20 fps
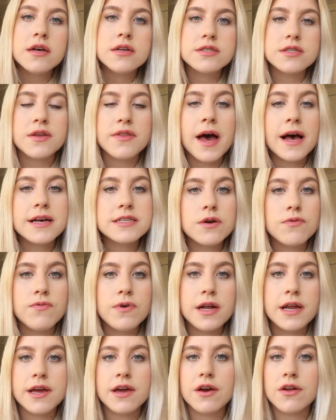So that's a
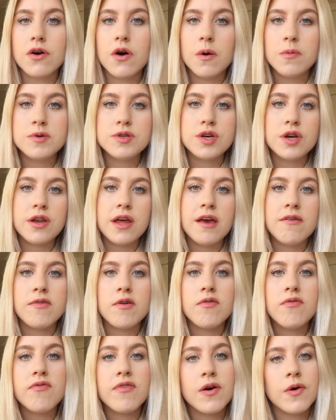really good option if
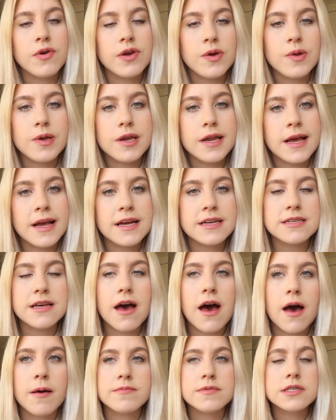you feel you need
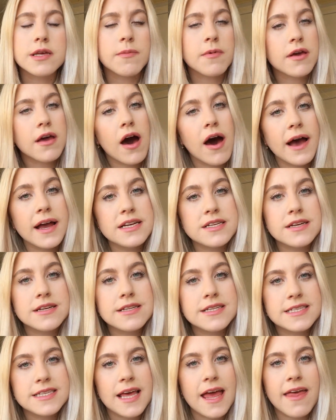some
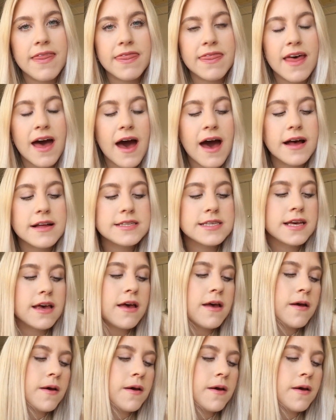guidance in that.